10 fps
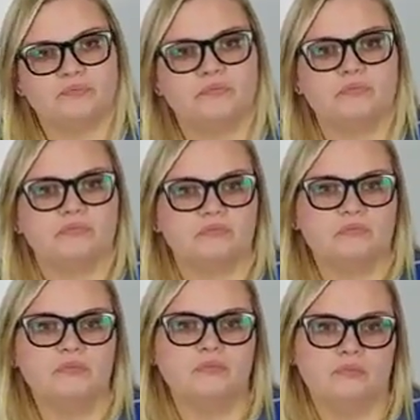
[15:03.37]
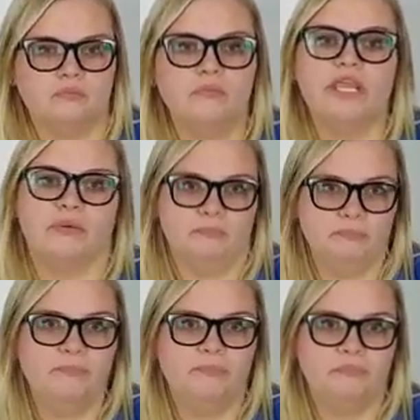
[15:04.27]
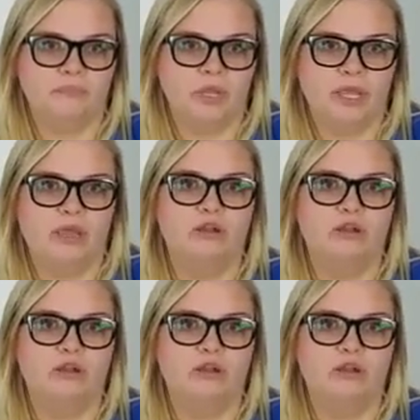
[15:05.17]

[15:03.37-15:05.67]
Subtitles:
2 people per showing? Is that including you?